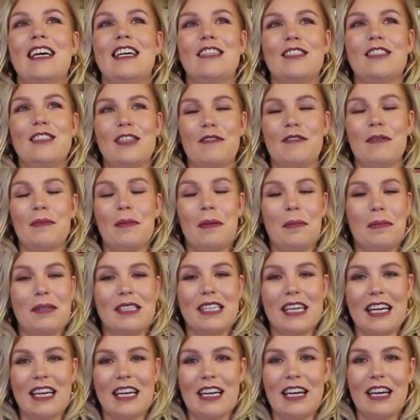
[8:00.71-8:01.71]
it's never been
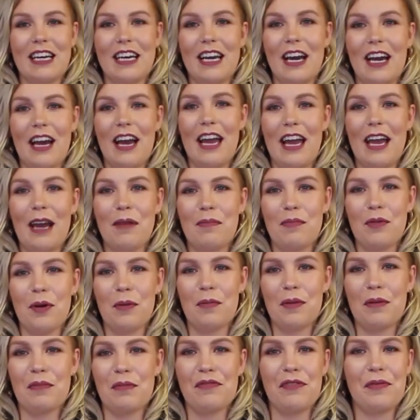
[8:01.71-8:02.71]
particularly a
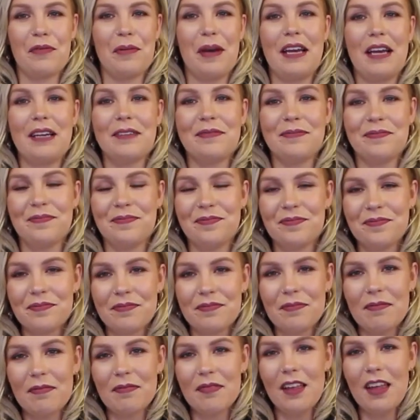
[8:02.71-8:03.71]
problem for me.
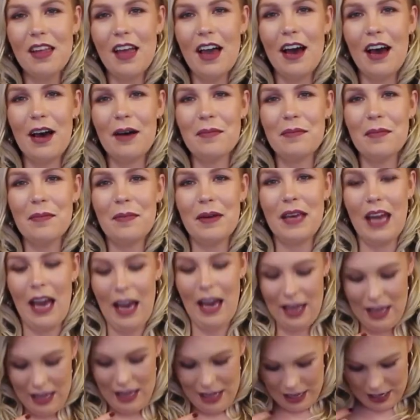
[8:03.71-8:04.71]
But
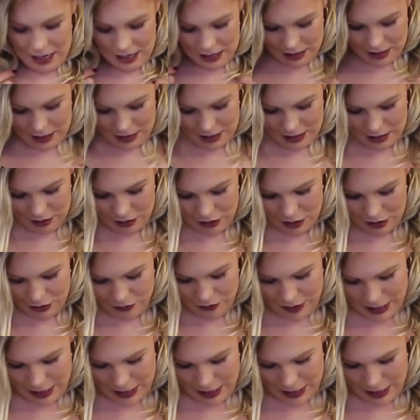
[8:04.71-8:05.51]
yeah, this is just